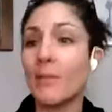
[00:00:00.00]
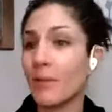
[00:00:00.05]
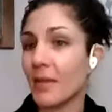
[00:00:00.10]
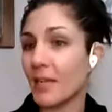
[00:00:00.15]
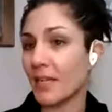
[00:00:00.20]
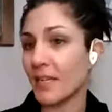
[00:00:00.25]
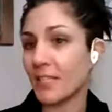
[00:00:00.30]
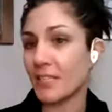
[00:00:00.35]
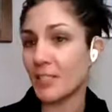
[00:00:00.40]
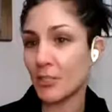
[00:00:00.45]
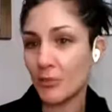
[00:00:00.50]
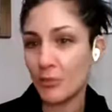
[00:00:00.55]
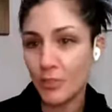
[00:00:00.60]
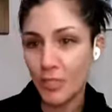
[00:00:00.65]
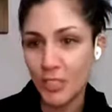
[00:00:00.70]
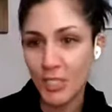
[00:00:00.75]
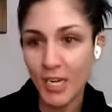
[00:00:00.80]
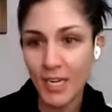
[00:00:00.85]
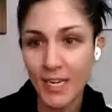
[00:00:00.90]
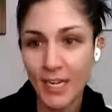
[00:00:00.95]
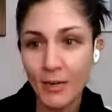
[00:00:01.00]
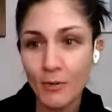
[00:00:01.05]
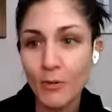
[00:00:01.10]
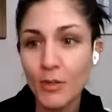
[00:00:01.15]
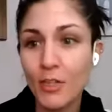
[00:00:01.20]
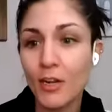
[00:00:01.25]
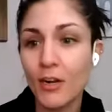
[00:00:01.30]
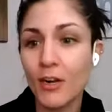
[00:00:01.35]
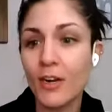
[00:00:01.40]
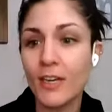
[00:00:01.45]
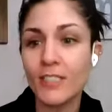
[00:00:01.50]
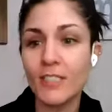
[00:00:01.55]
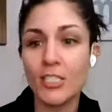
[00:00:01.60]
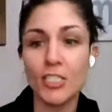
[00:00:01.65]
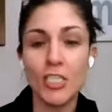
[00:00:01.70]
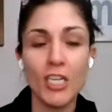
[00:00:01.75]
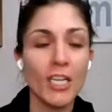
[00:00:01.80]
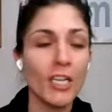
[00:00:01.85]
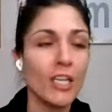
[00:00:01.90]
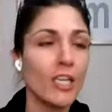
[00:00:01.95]
I'm going to continue to check in with her as a
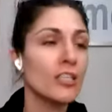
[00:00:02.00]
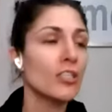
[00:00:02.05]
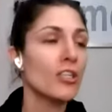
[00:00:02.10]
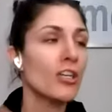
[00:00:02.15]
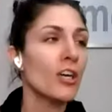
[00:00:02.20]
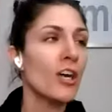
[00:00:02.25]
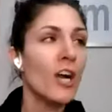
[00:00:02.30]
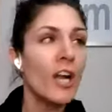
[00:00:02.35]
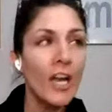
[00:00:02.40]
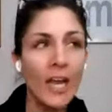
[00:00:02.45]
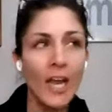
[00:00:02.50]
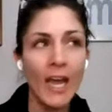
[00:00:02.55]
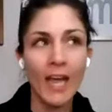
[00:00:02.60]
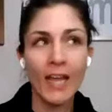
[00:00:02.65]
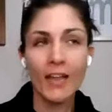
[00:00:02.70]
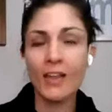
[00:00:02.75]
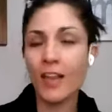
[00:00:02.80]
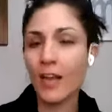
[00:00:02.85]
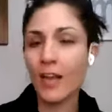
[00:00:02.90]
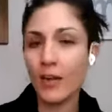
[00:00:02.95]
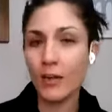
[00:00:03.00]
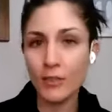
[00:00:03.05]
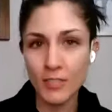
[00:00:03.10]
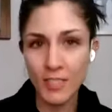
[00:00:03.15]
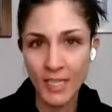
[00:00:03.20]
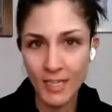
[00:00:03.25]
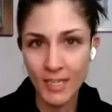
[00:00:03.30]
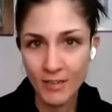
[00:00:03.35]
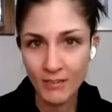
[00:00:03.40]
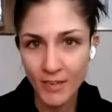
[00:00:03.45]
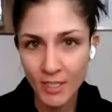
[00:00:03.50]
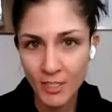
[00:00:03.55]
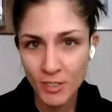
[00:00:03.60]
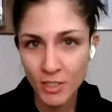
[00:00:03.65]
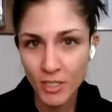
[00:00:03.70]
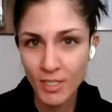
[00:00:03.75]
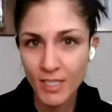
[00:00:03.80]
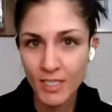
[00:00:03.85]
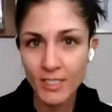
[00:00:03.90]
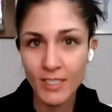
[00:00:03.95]
challenger and let her take advantage
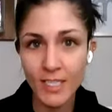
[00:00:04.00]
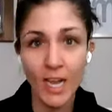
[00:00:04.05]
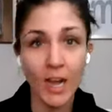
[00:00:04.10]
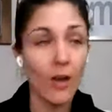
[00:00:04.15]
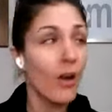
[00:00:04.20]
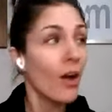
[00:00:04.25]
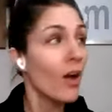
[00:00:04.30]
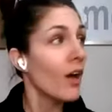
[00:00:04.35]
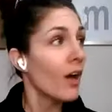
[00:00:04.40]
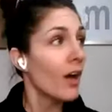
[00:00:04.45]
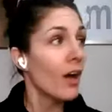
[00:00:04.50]
of the discount.